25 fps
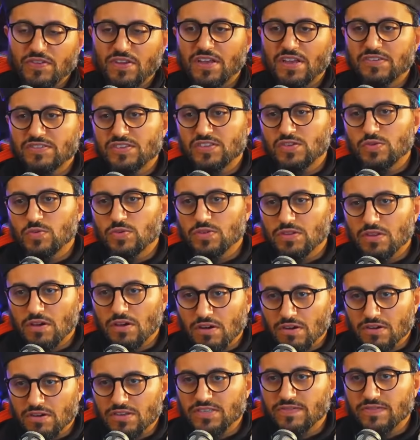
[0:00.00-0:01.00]
it has to do with the
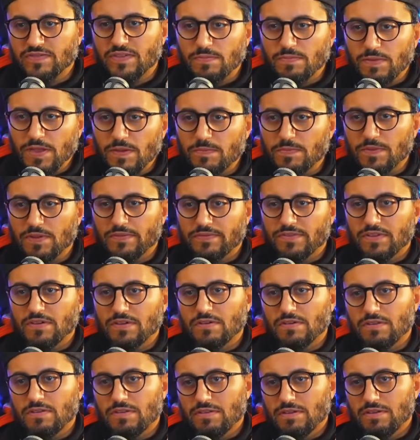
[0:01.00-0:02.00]
hearts of the people of the
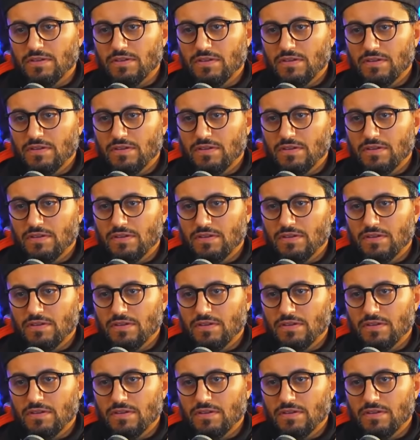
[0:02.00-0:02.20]
earth.